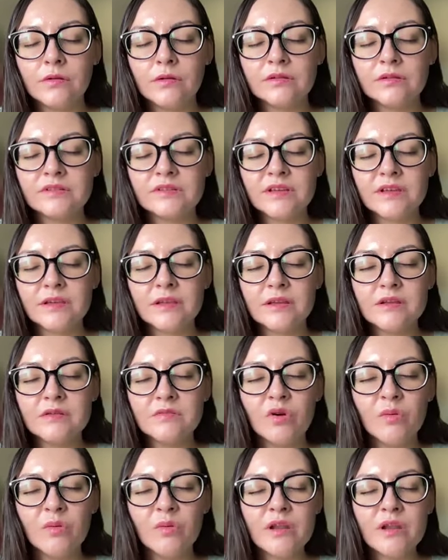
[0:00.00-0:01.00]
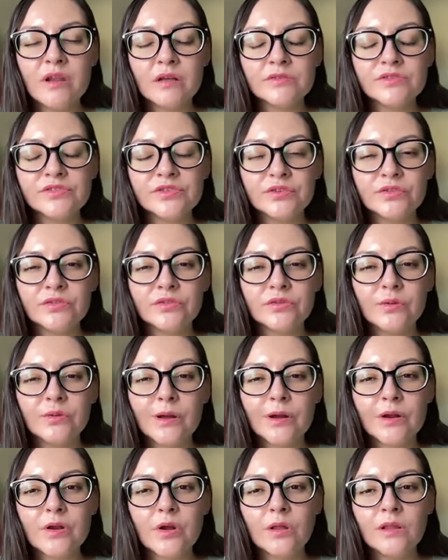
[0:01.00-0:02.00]
and taking a moment also to
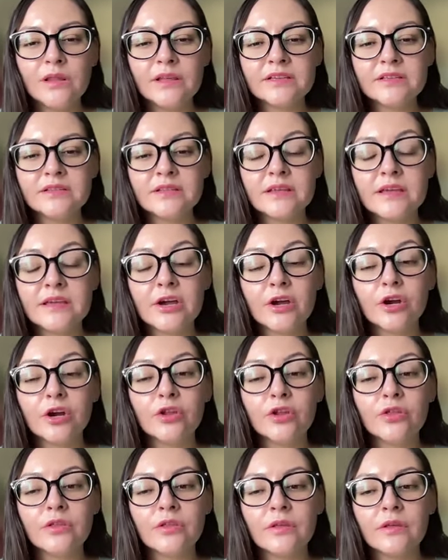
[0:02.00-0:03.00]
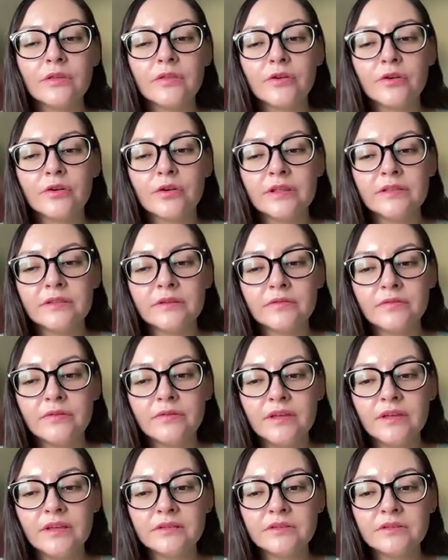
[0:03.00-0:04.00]
acknowledge the earth underneath the
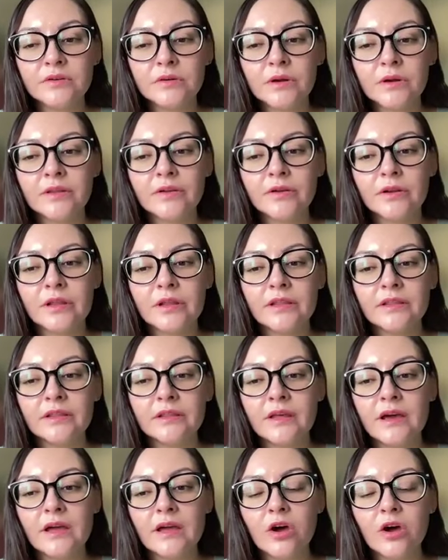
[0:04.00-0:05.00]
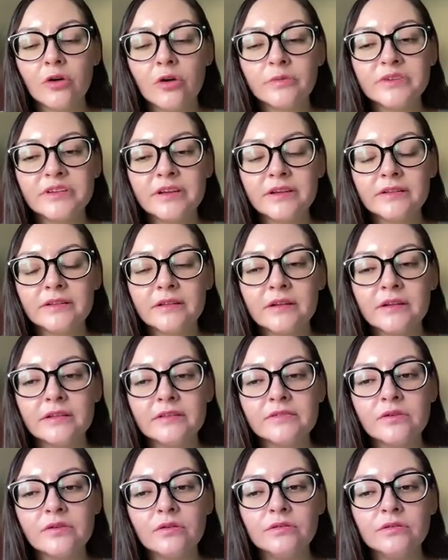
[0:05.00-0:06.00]
feet or underneath that object that
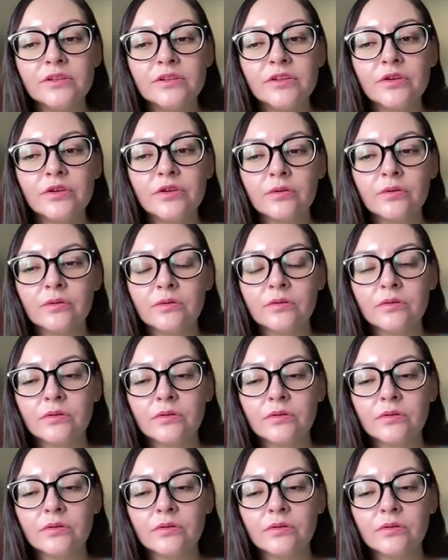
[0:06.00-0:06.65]
is holding you.